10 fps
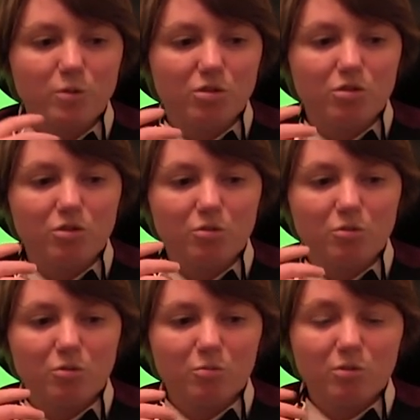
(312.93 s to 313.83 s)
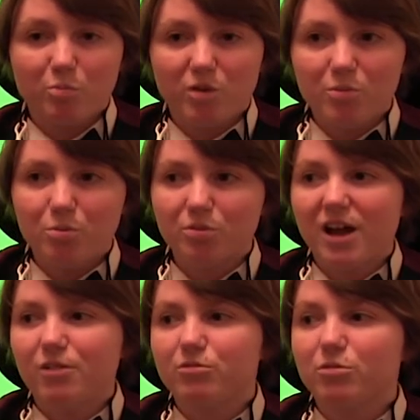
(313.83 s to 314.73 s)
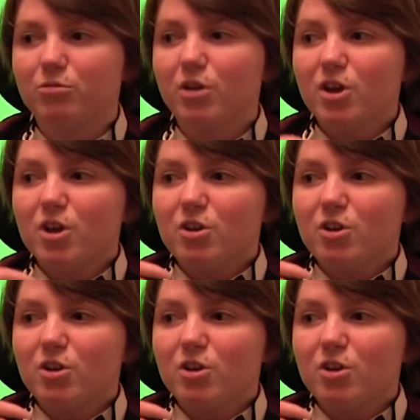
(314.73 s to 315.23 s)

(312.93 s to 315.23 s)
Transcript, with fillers: with with people, how you